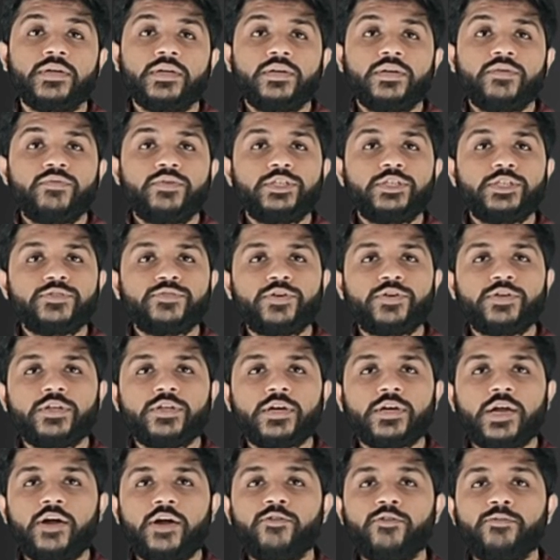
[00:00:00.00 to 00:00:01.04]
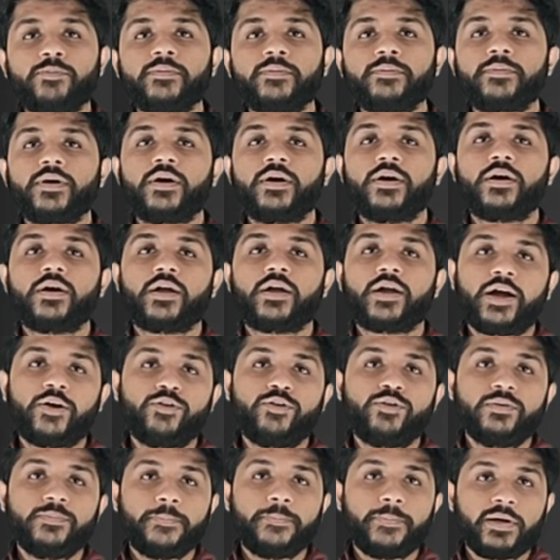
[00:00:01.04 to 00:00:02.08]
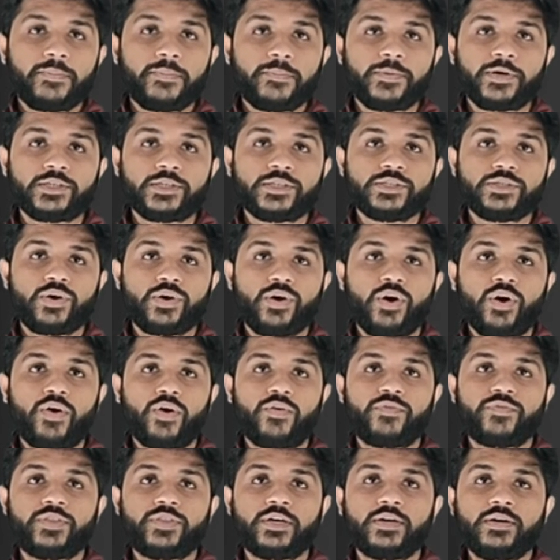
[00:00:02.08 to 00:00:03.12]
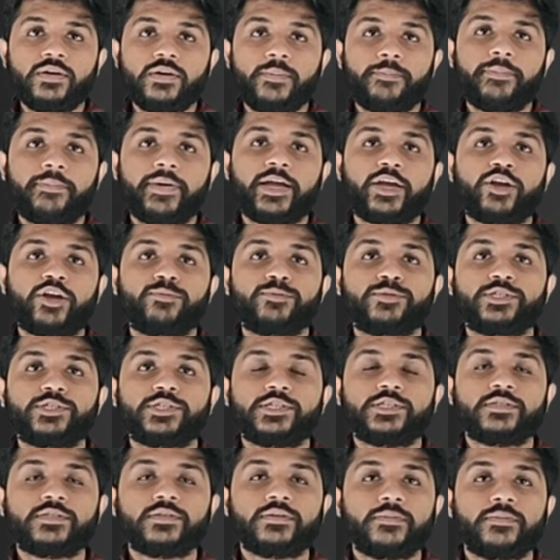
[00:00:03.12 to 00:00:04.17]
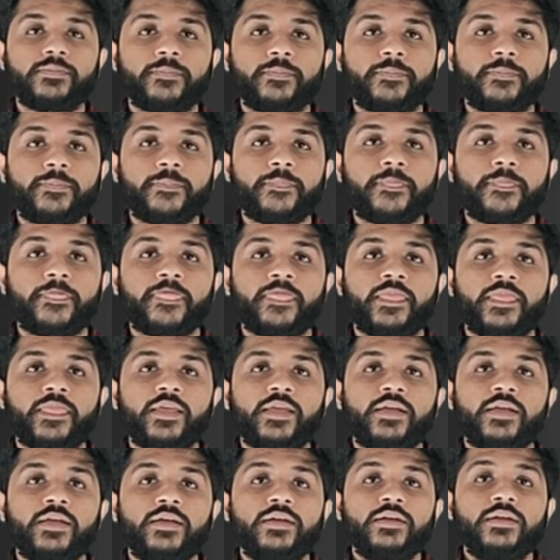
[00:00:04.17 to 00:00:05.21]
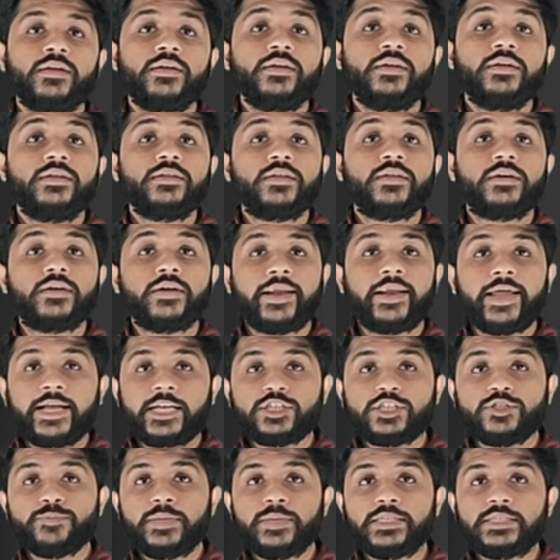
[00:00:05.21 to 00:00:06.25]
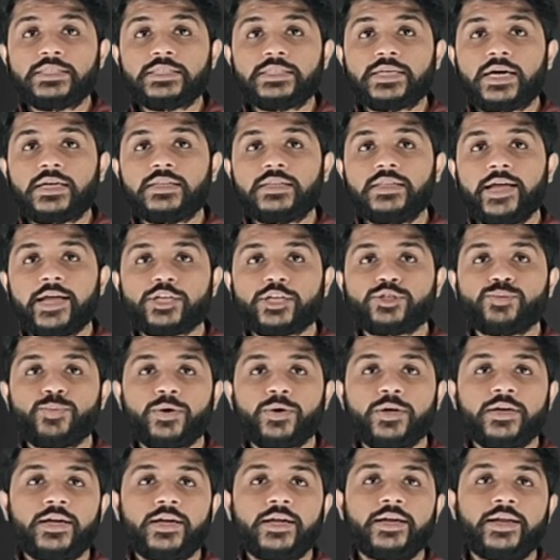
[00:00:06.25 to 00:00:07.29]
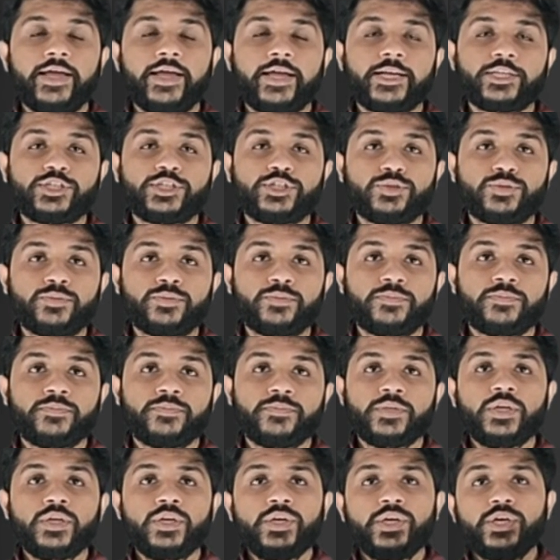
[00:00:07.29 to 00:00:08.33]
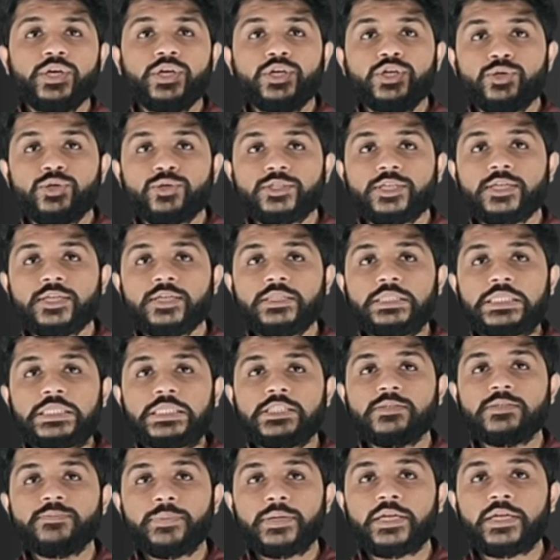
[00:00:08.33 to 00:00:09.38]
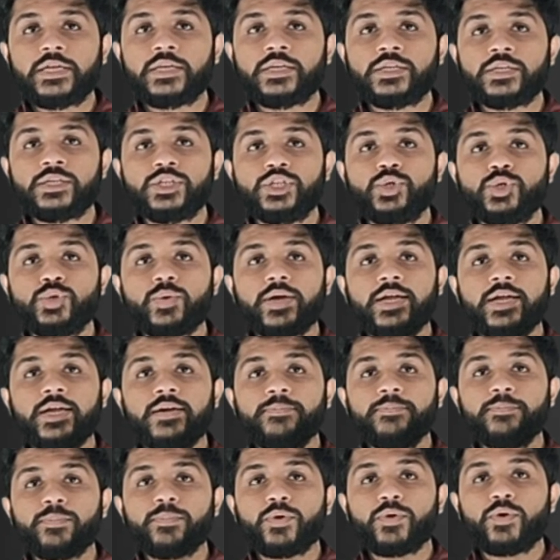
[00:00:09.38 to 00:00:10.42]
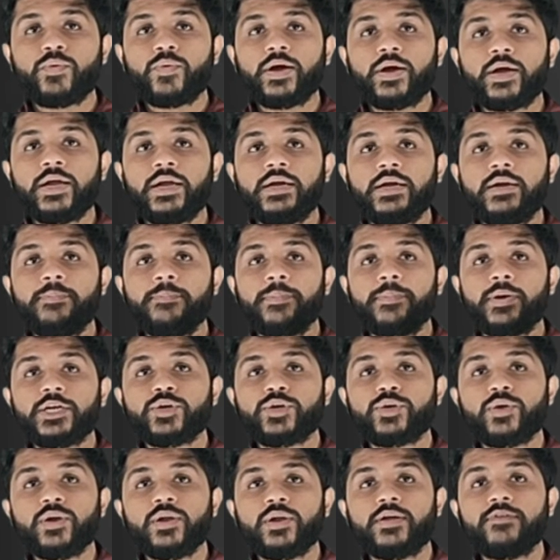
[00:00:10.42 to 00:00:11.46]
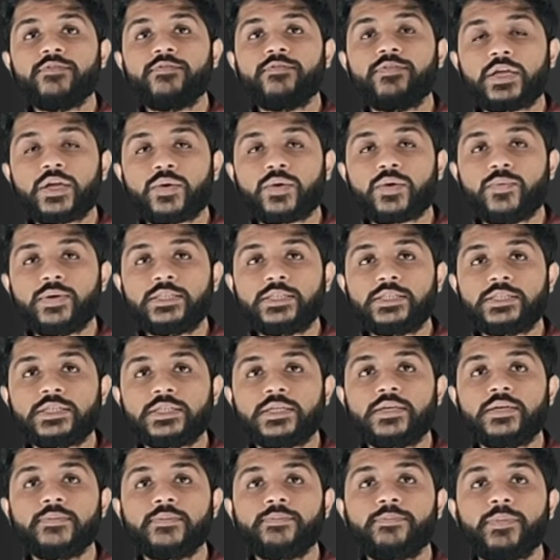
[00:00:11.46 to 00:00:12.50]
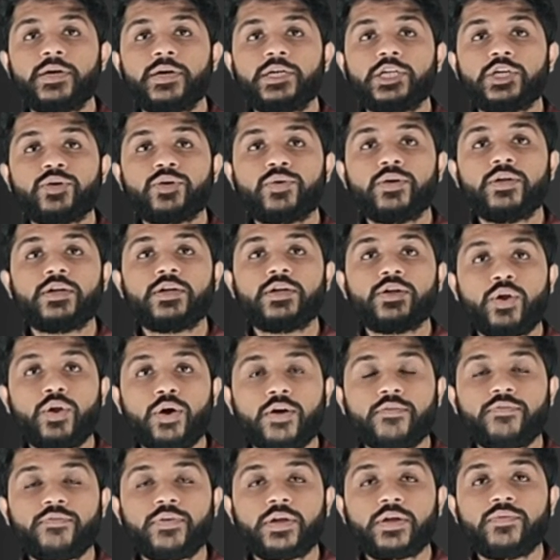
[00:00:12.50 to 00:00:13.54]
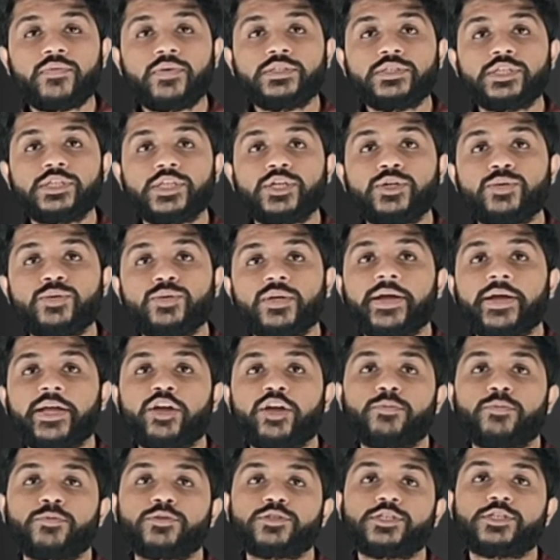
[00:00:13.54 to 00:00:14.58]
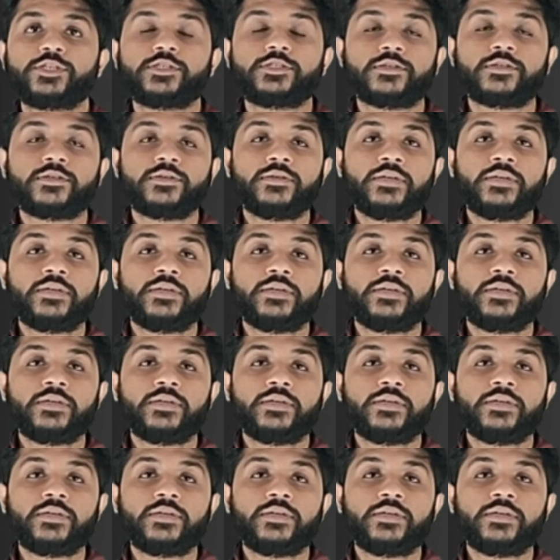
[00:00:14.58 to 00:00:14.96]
which is for the ground purpose of the microprocessor. The next pins are the X1 and X2. Using this pin, you can provide particular frequency, particular clock frequency to the microprocessor.